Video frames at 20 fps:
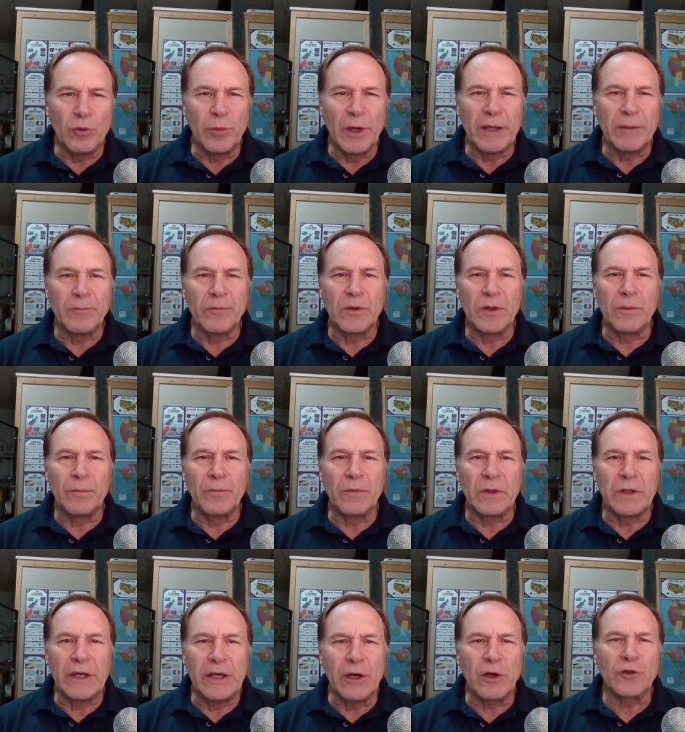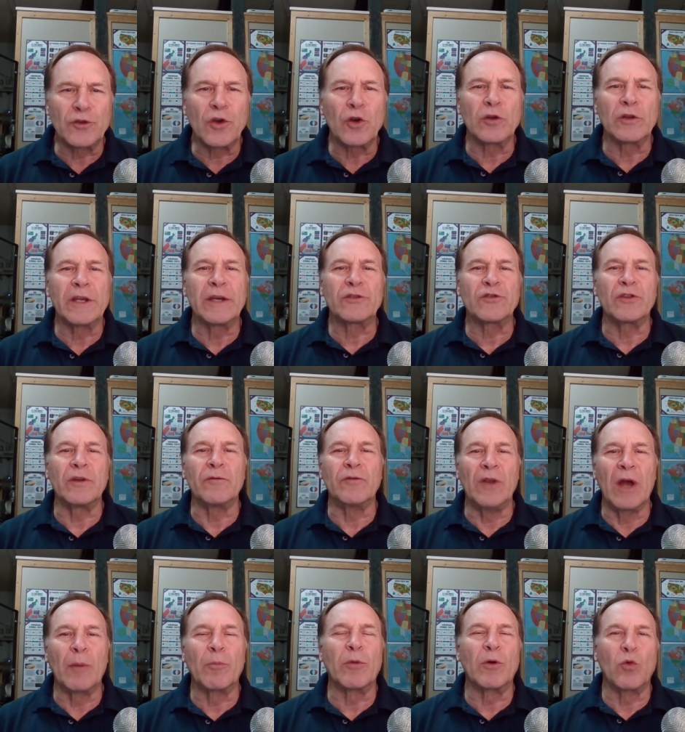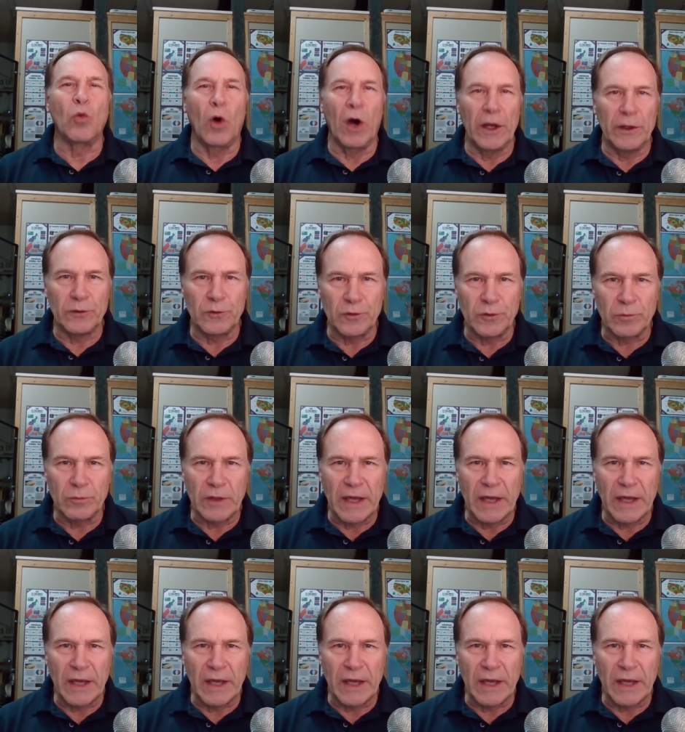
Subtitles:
But here's her list of #1s.